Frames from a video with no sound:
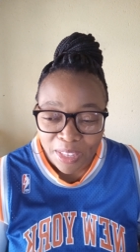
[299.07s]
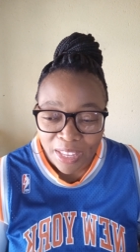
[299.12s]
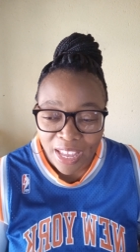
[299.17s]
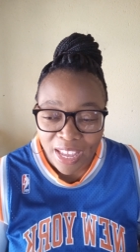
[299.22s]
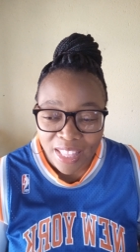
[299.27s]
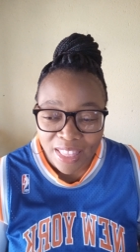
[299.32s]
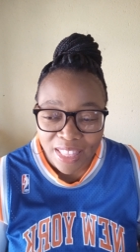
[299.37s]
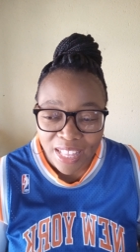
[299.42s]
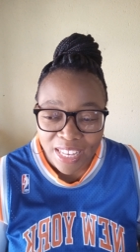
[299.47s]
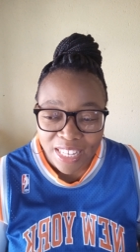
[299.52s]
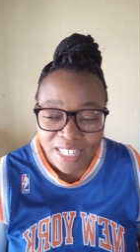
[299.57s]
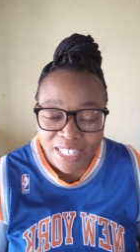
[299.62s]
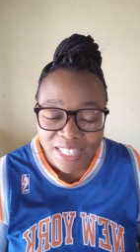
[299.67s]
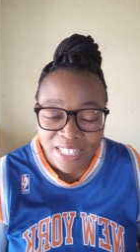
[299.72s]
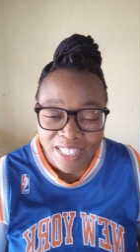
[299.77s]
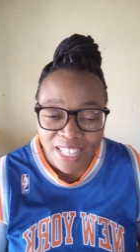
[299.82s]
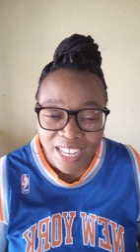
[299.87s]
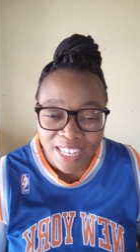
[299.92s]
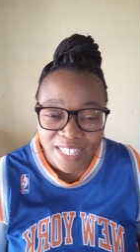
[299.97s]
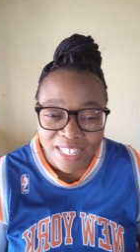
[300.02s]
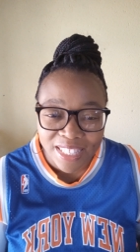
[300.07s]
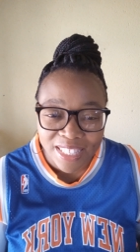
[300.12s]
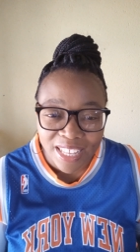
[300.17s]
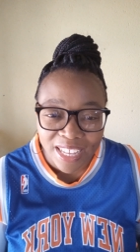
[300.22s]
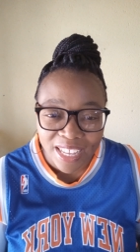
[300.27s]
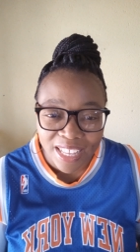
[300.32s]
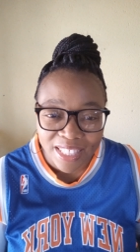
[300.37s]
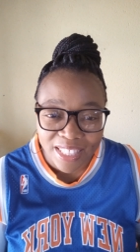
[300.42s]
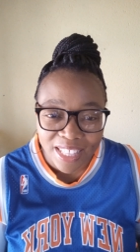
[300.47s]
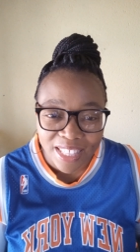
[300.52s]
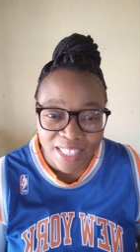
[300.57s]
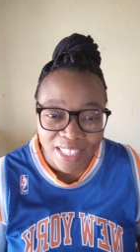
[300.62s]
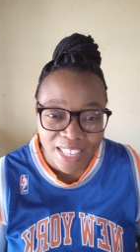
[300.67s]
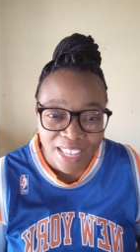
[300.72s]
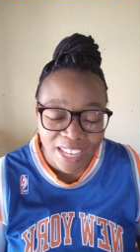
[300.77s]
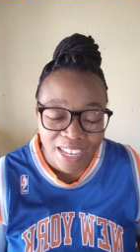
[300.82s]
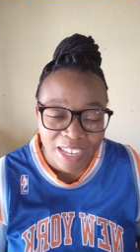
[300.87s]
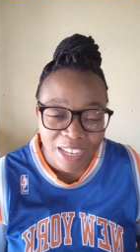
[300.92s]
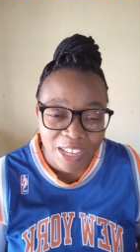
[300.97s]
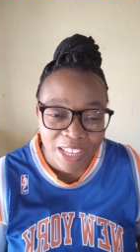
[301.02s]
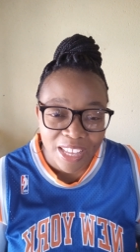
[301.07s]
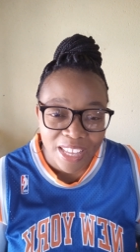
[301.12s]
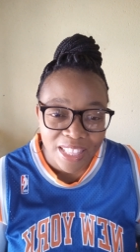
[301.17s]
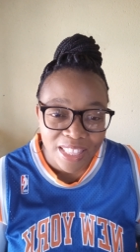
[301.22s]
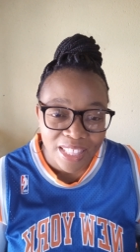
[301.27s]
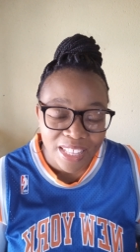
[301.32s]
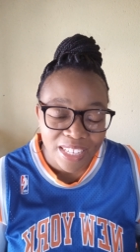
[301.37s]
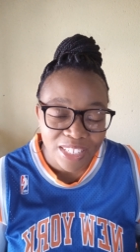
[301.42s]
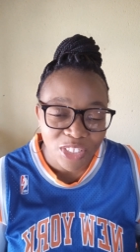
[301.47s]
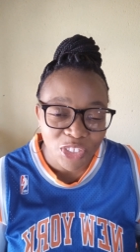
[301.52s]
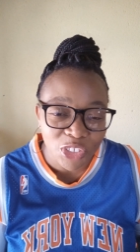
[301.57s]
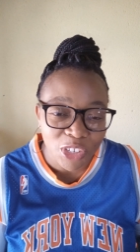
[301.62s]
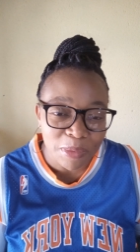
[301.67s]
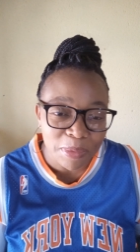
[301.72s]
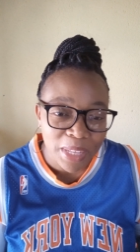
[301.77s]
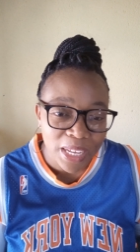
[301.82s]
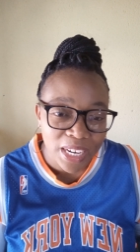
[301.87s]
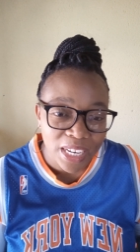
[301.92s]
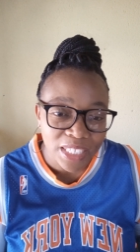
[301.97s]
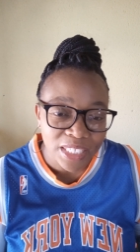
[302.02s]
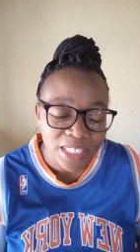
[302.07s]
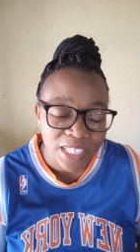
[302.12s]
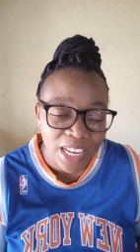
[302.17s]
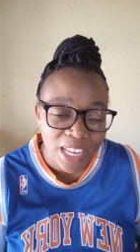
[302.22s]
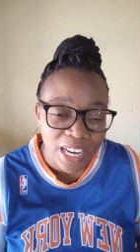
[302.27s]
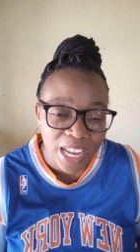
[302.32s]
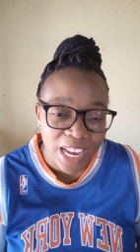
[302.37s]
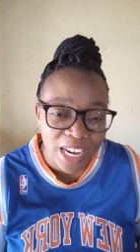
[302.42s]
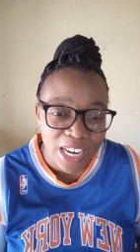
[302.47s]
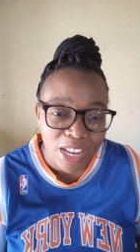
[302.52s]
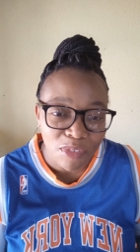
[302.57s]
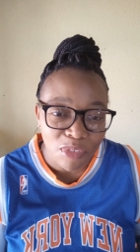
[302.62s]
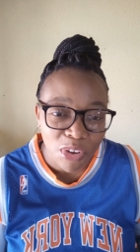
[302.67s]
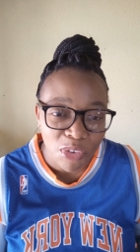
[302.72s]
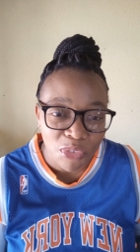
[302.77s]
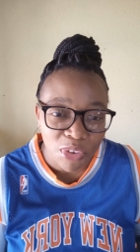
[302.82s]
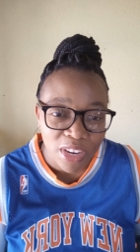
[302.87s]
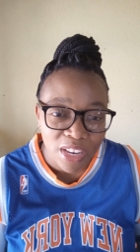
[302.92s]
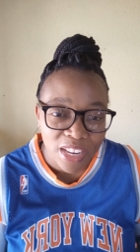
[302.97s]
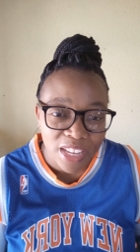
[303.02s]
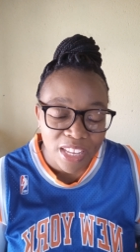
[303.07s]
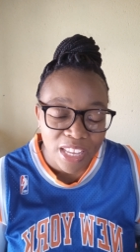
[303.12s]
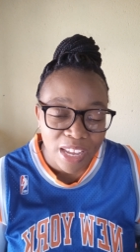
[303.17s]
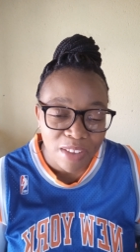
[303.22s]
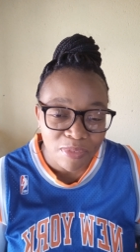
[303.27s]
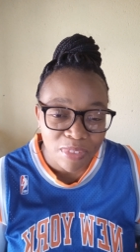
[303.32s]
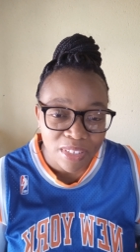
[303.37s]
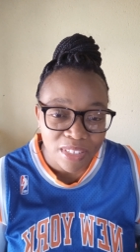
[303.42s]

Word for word: And that's that's the, the thing. In the dream that I shared, I never really gave the